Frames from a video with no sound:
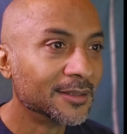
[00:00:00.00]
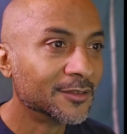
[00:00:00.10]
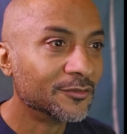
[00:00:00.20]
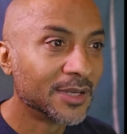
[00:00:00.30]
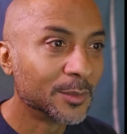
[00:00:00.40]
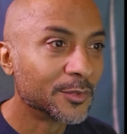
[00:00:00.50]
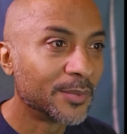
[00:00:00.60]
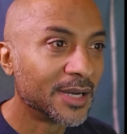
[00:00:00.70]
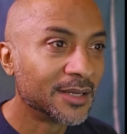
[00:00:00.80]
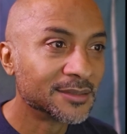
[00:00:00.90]
enveloped
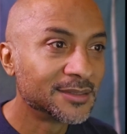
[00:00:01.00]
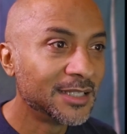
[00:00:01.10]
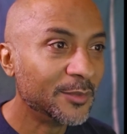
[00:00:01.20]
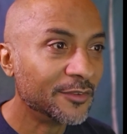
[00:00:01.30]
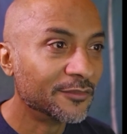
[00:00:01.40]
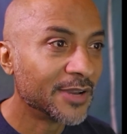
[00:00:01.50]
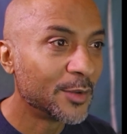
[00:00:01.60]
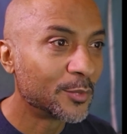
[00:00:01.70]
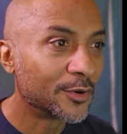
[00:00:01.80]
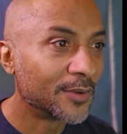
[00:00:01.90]
by steaming
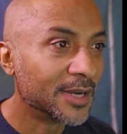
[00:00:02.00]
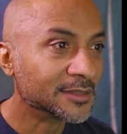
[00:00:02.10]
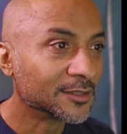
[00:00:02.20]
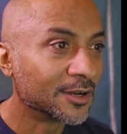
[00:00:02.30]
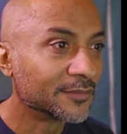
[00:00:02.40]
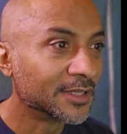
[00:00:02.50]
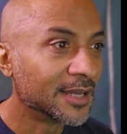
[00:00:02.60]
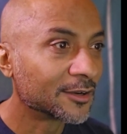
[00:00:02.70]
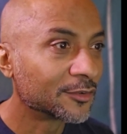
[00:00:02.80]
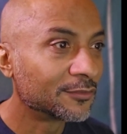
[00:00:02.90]
vapor rising off the
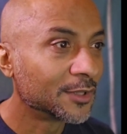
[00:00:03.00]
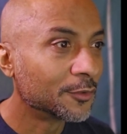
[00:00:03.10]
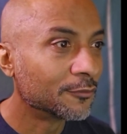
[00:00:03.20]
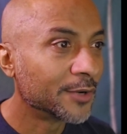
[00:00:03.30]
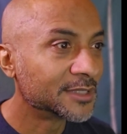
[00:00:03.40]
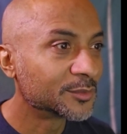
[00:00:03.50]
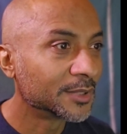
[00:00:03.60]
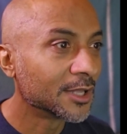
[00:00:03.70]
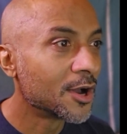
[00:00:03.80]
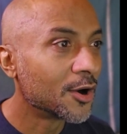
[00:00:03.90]
laggard flow of waste
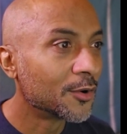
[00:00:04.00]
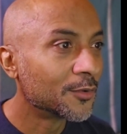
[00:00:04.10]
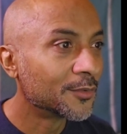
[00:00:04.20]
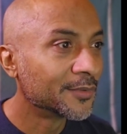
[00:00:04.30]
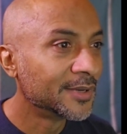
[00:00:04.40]
below,